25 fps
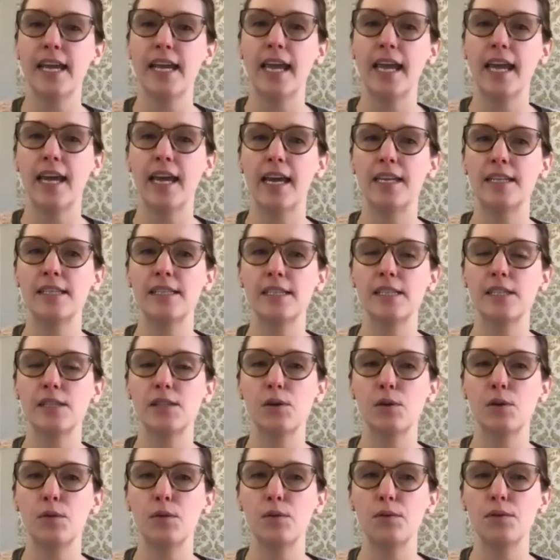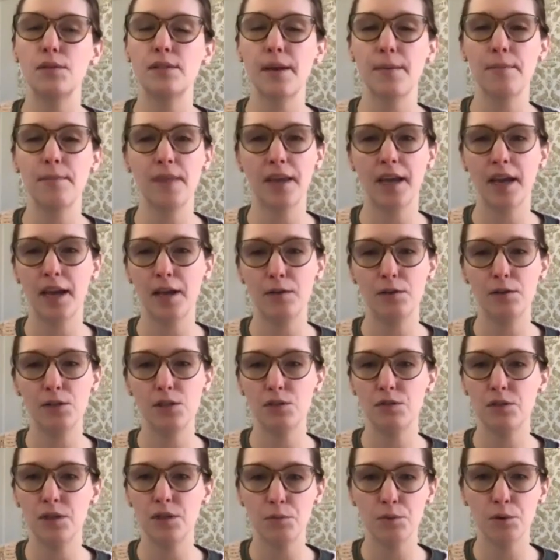And so something I would
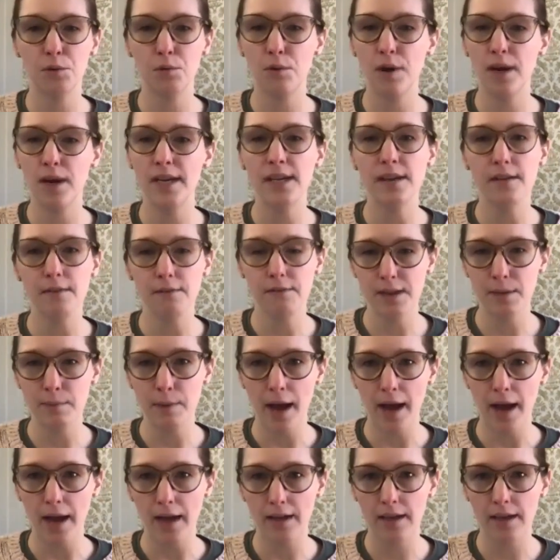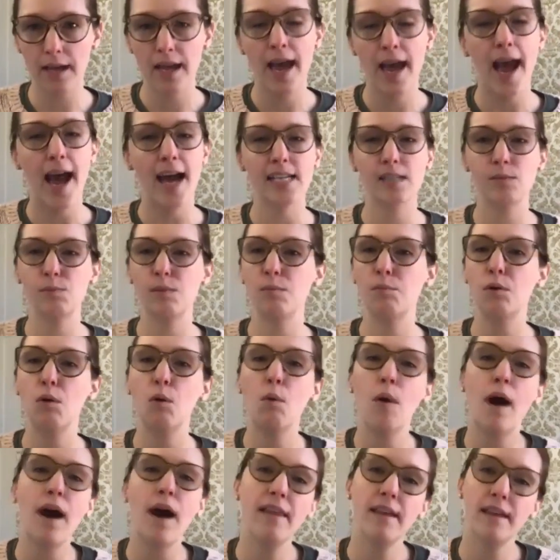do, number one, get feedback, ask people
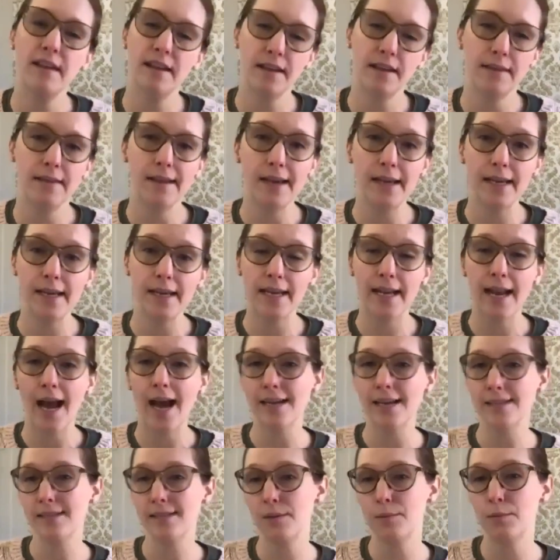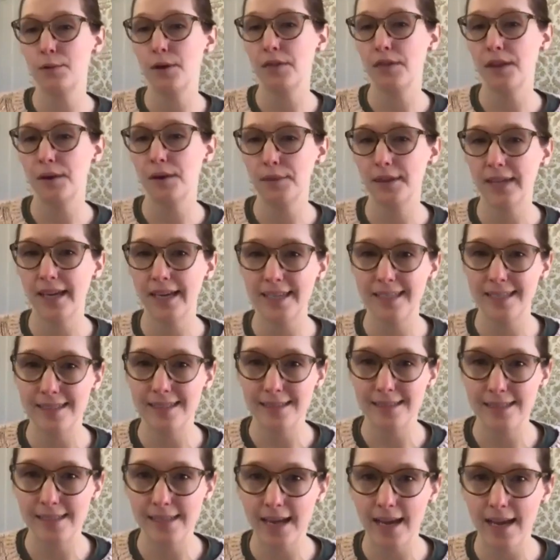why they didn't like it, ask them what they would like
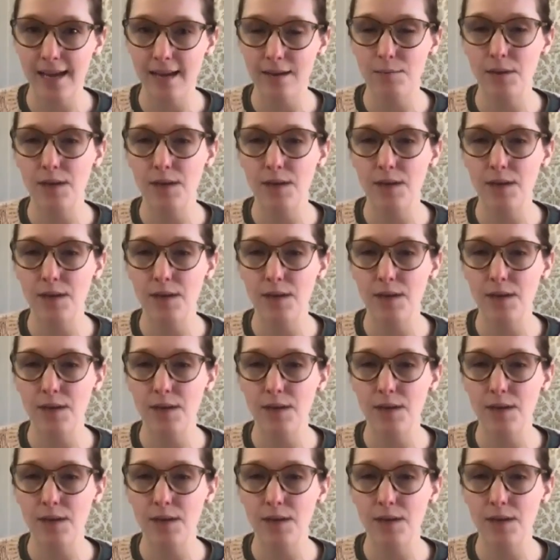instead.